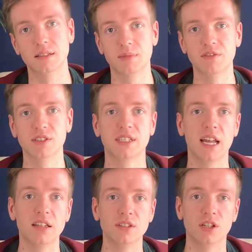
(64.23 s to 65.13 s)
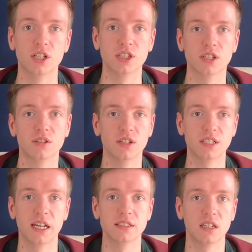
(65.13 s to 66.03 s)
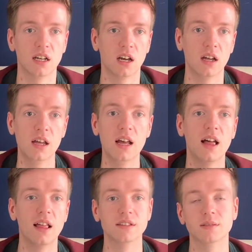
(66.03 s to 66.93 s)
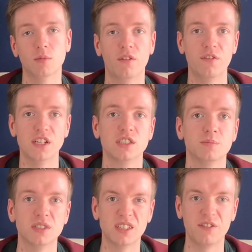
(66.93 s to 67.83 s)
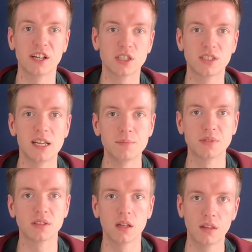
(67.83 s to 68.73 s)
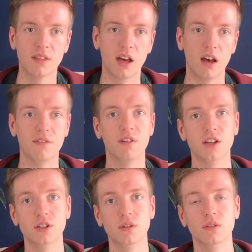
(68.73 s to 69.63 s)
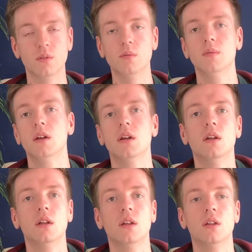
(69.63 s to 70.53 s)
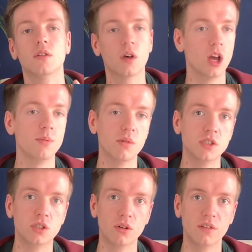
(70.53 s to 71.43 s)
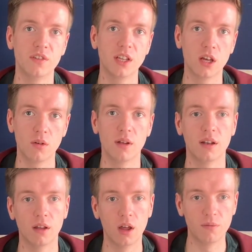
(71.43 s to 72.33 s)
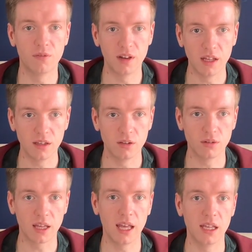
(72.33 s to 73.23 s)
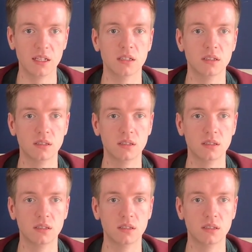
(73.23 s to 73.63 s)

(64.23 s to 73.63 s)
different settings you can adjust on a DSLR, and then some more fish specific tips that I find useful. So I hope you enjoy the video and hopefully you gain